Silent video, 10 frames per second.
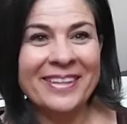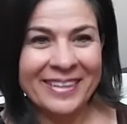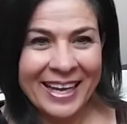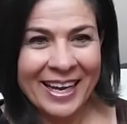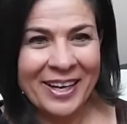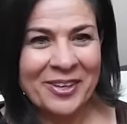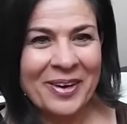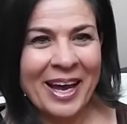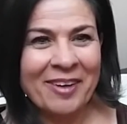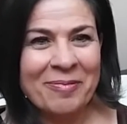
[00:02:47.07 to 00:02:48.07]
there you
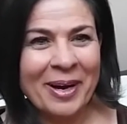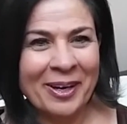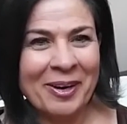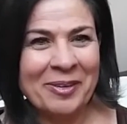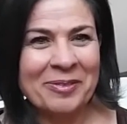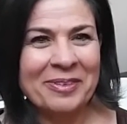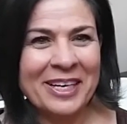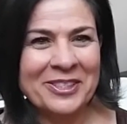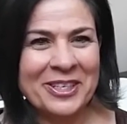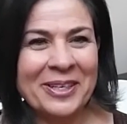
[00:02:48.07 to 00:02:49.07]
have my
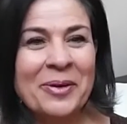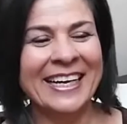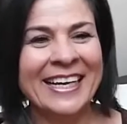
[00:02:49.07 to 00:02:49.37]
confession.